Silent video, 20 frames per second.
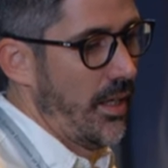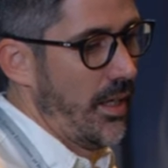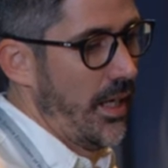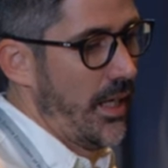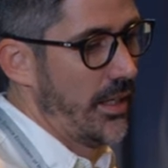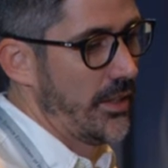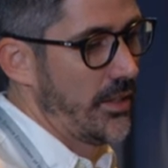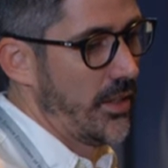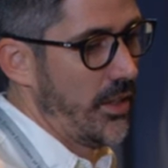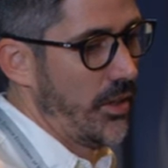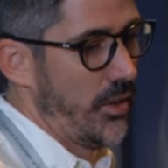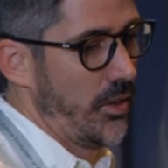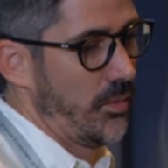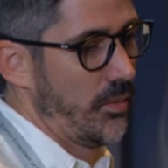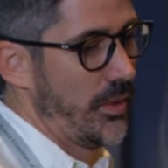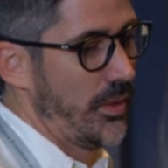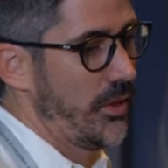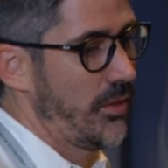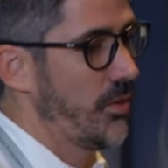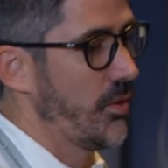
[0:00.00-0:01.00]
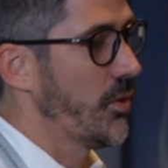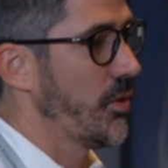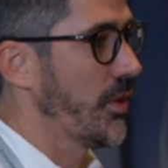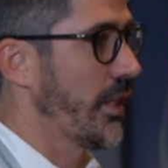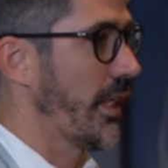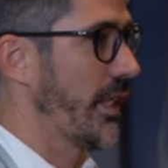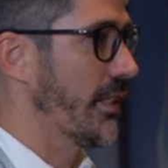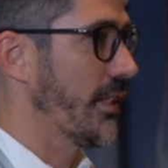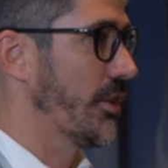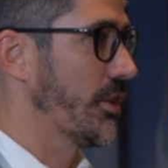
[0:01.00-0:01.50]
And so when you
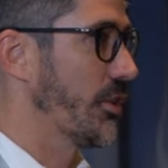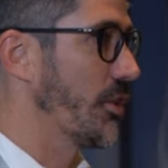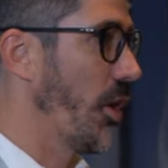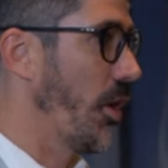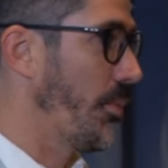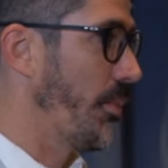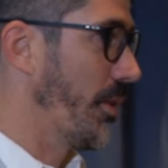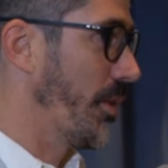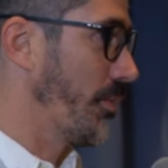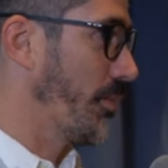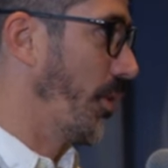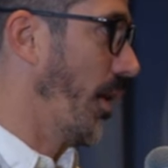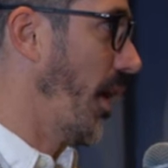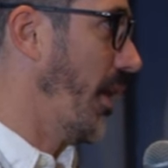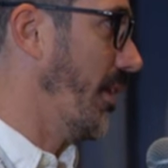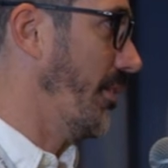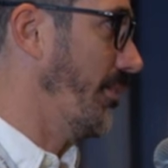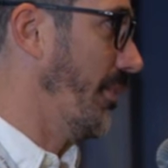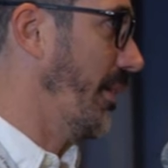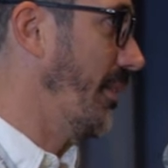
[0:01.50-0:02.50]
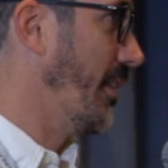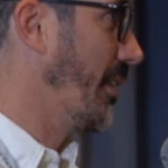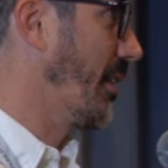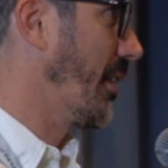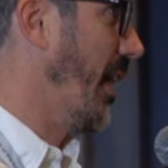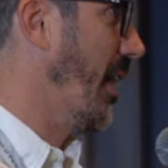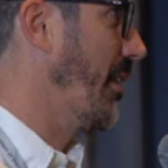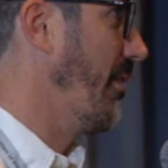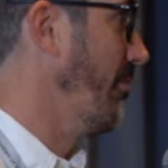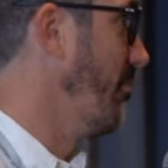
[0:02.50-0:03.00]
look at the scope of the problem, I just
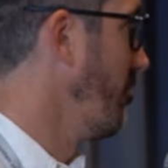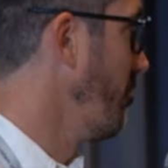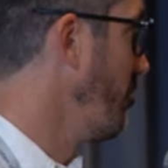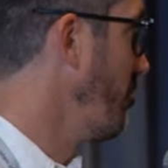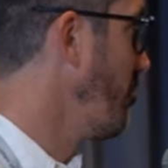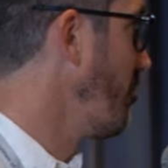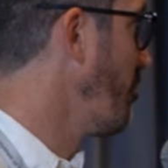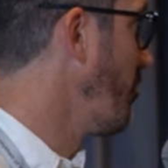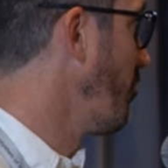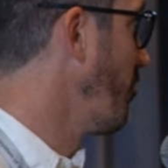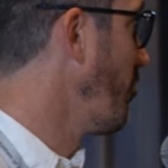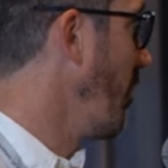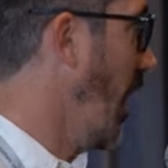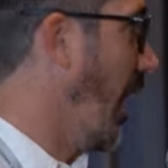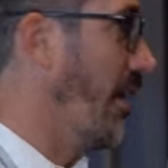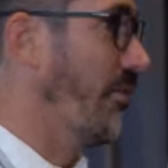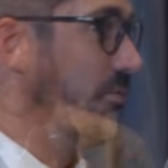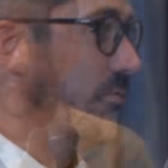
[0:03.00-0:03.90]
kind of I